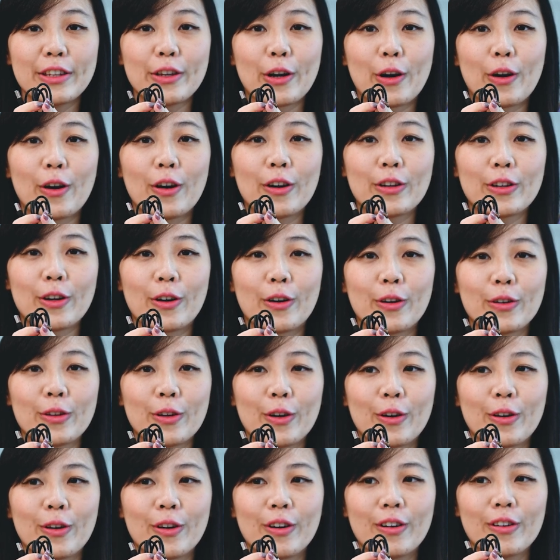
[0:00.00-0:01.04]

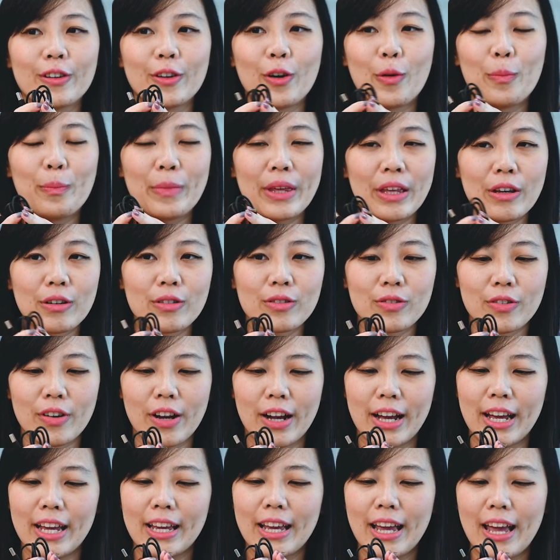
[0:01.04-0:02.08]
your meals,
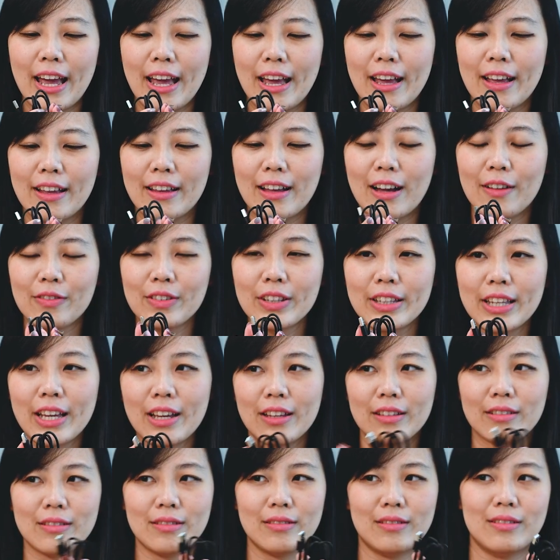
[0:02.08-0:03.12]
right, and after that